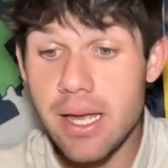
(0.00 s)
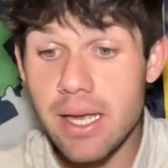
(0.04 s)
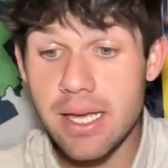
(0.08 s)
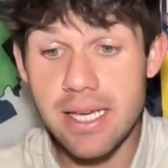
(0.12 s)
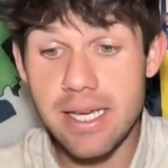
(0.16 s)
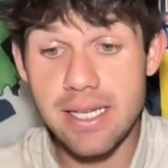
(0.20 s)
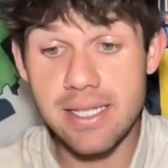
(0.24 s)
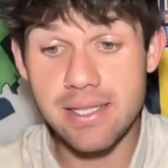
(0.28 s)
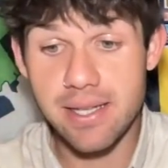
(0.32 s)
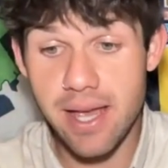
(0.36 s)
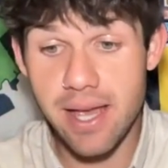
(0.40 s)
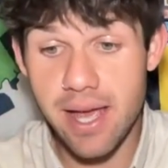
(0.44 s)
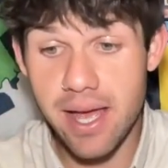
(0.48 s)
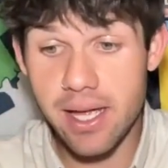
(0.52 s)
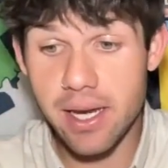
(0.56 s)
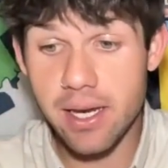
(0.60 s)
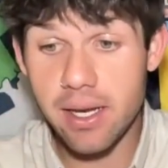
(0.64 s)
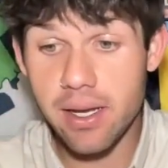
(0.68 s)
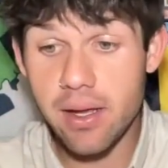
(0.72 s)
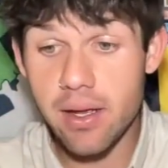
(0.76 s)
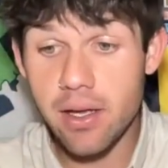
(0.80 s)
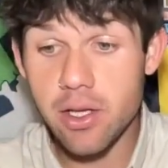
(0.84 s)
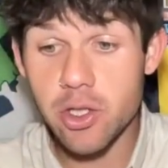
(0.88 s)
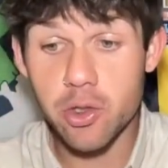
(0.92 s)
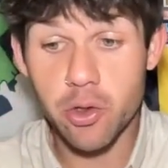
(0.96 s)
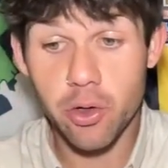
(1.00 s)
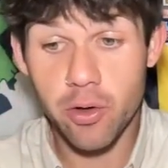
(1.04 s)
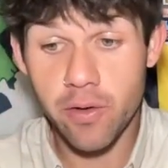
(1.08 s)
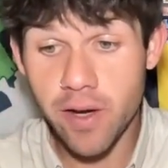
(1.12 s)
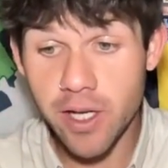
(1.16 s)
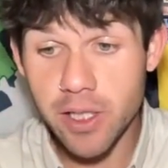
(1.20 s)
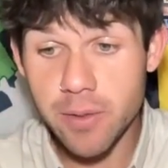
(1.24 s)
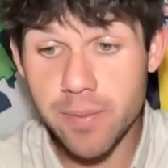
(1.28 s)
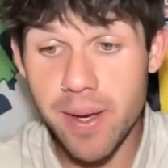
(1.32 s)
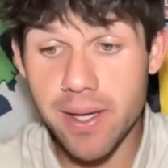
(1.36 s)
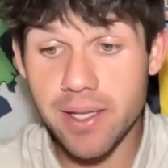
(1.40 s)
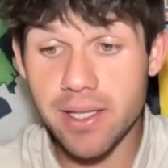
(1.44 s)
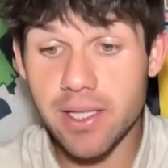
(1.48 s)
He said, shorter than
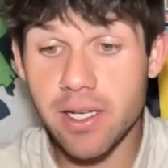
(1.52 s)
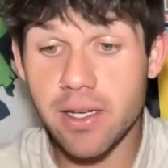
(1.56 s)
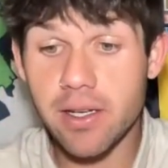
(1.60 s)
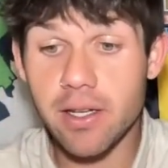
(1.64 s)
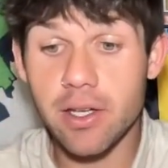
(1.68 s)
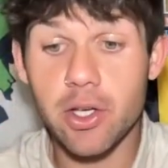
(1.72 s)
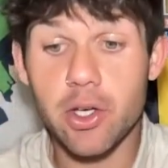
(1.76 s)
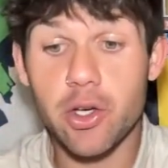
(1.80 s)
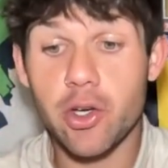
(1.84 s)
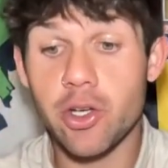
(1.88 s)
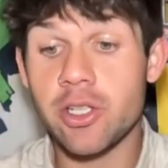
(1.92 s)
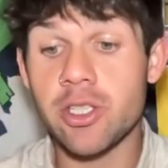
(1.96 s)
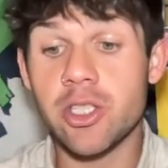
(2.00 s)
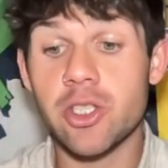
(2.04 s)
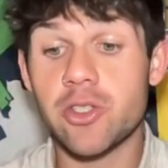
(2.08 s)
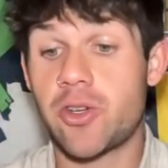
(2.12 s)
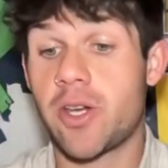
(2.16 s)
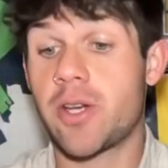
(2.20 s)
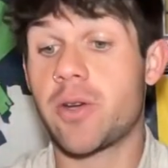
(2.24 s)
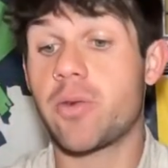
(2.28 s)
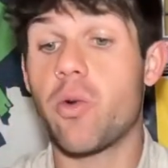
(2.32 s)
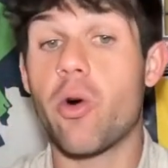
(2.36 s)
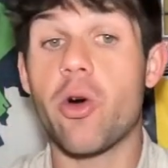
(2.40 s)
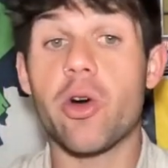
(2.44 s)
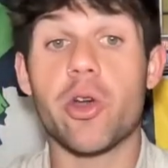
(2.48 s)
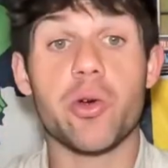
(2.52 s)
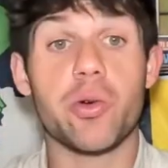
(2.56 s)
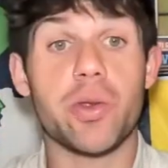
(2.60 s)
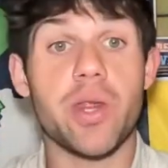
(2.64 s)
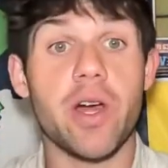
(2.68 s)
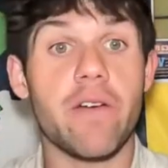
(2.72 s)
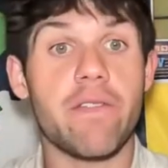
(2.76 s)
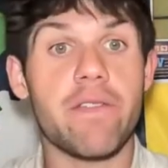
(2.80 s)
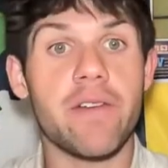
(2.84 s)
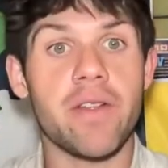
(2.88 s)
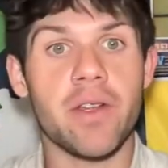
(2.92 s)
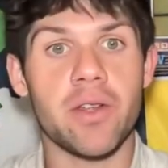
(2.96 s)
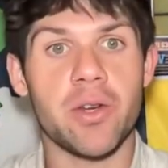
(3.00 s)
expected, couldn't drink water
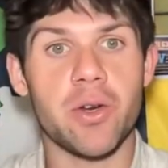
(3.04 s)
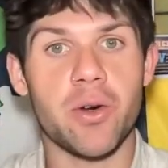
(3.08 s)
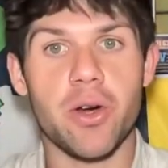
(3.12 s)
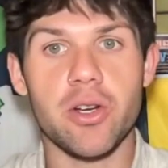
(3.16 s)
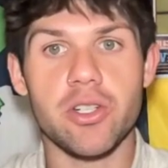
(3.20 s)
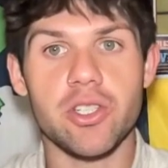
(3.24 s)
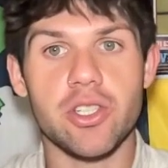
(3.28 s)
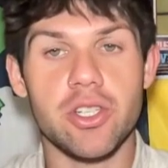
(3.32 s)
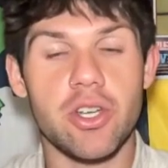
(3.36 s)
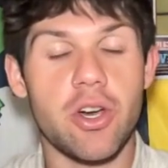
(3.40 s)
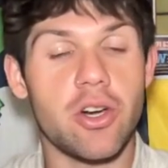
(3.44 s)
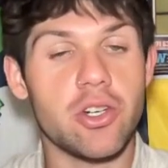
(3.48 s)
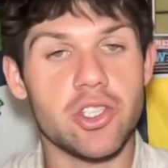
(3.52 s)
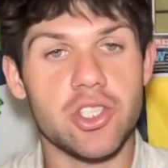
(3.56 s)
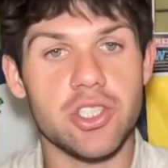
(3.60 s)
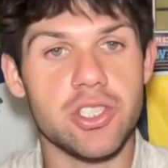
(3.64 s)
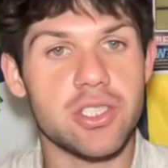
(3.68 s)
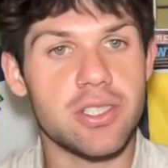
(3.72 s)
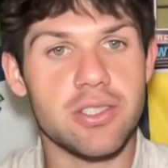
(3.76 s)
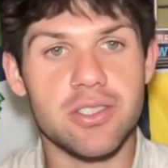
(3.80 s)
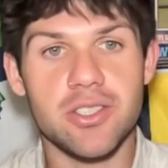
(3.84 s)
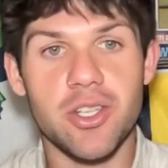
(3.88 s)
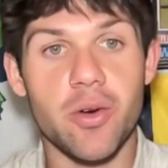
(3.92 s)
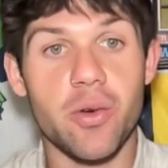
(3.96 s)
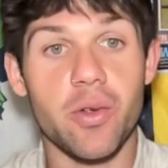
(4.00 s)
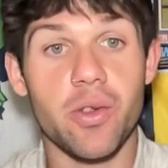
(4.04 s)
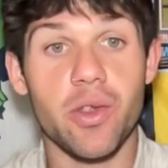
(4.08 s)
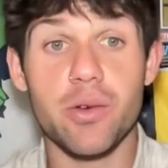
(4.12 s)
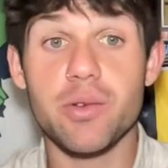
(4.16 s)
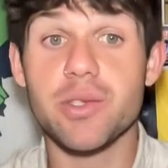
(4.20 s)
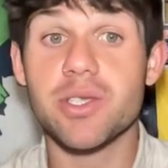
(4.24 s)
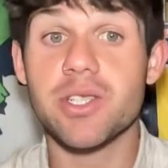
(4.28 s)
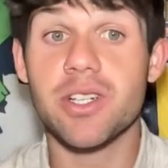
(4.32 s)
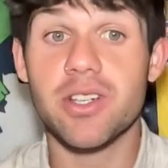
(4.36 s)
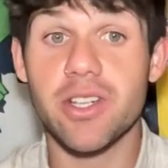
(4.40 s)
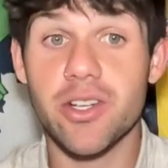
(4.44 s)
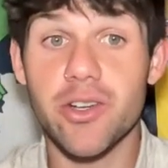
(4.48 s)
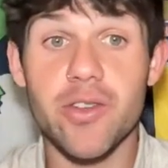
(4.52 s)
without feeling nauseous. So there
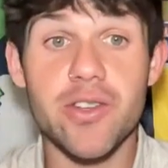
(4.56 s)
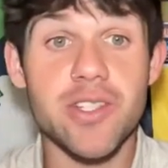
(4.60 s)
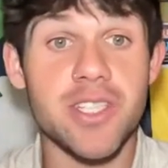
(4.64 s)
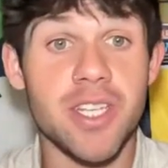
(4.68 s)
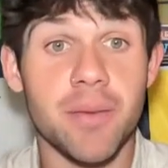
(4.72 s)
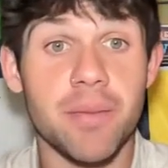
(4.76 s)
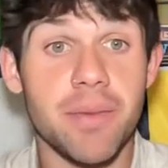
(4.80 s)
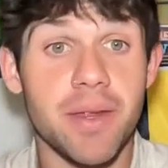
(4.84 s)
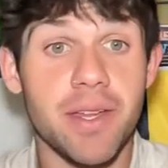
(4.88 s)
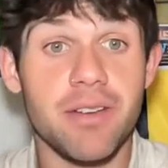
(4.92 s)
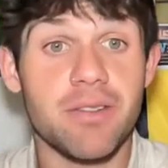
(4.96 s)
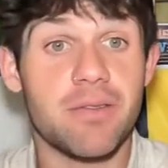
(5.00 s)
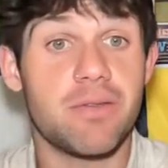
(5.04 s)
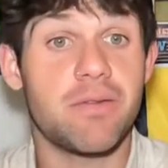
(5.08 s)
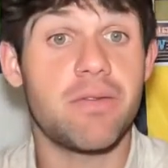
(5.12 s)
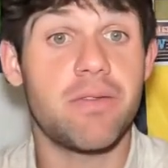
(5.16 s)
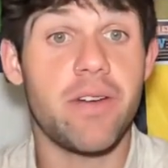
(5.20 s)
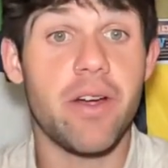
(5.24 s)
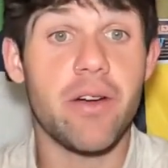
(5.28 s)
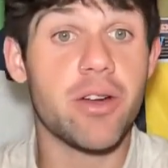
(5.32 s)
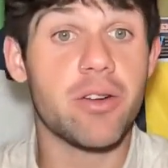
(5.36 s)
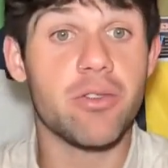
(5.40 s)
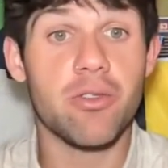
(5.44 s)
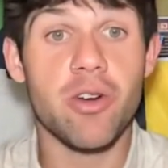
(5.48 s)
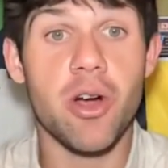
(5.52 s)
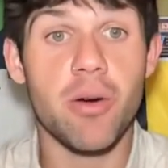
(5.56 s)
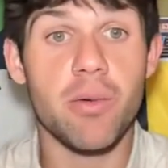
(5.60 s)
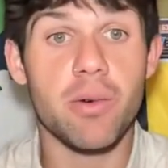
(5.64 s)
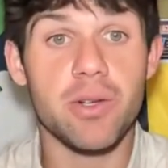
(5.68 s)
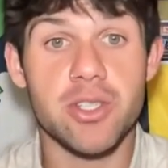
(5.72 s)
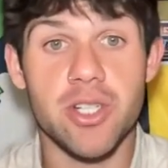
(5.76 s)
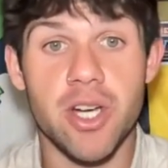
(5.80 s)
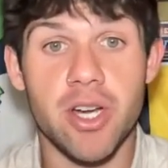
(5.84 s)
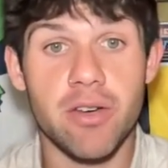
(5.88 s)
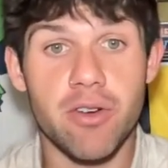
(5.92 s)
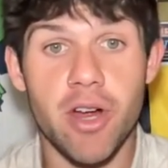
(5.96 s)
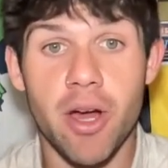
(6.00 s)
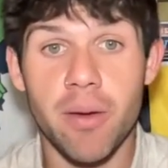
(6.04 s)
was clearly something very wrong with
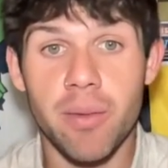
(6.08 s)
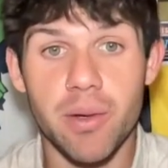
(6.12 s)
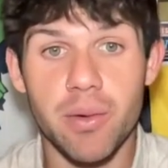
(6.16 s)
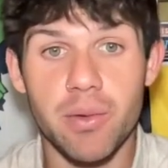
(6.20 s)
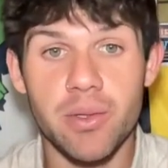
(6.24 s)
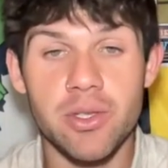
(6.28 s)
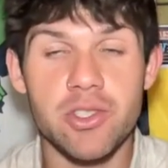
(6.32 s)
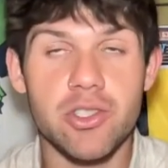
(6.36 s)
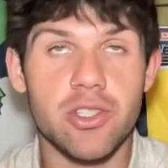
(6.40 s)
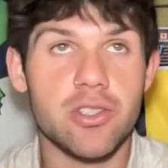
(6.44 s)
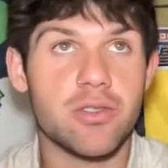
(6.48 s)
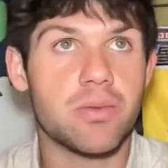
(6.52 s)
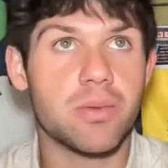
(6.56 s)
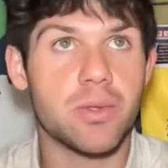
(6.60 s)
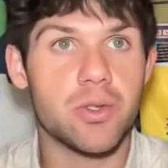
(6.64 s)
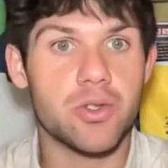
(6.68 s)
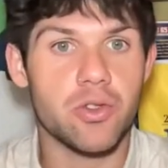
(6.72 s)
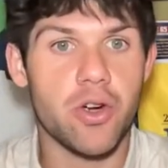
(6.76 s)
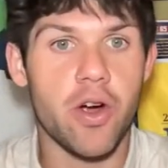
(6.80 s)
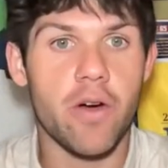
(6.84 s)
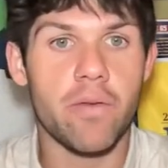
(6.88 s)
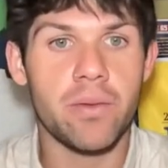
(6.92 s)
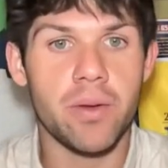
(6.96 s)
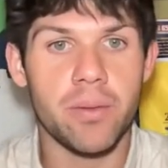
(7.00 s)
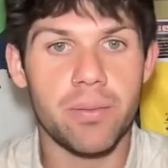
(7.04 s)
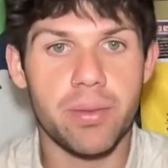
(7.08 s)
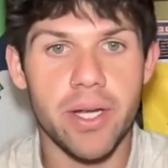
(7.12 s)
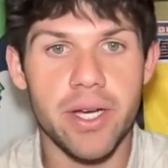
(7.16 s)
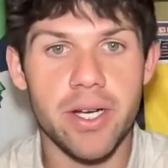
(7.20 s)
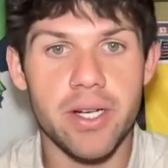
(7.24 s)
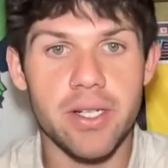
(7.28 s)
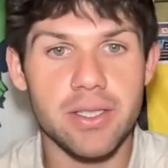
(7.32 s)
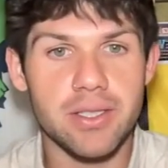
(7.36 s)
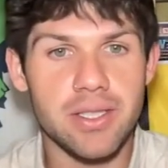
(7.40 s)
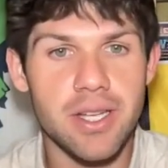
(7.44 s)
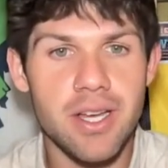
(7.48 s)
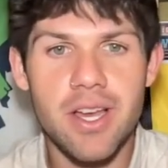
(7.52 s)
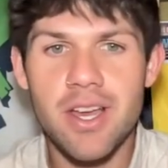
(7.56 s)
Jon Rahm. He wouldn't just withdraw from the
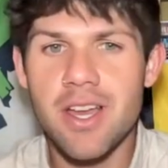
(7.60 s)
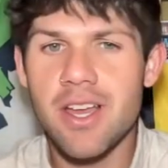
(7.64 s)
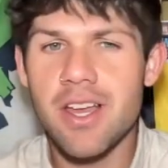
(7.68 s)
Players.